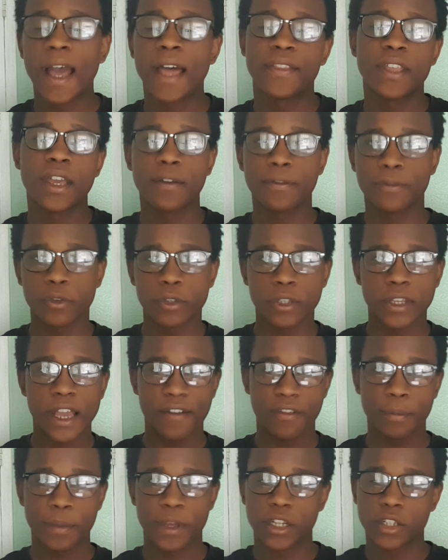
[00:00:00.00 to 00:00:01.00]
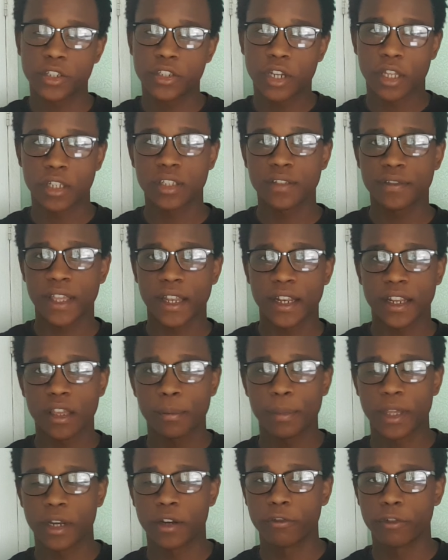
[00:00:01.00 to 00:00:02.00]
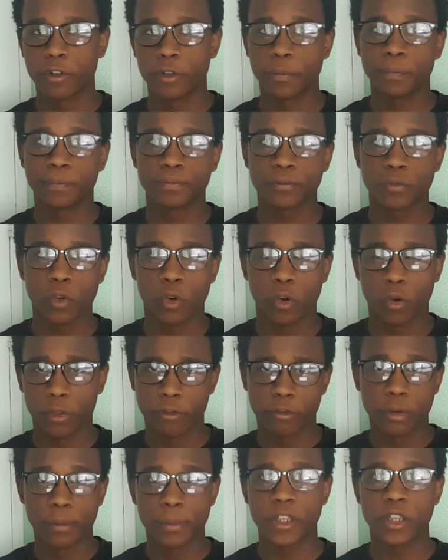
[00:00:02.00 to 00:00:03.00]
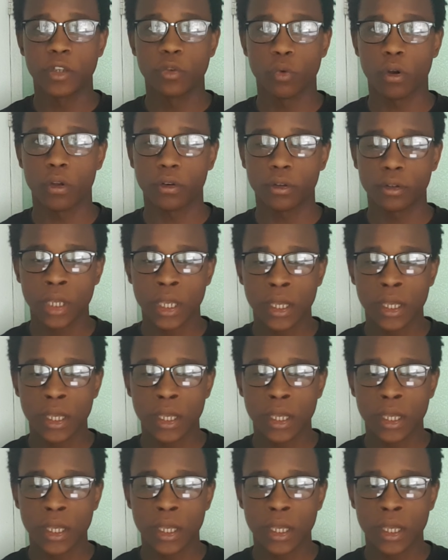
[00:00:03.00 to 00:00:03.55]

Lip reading: and therefore you have a better chance of getting a better room, or the room that you want.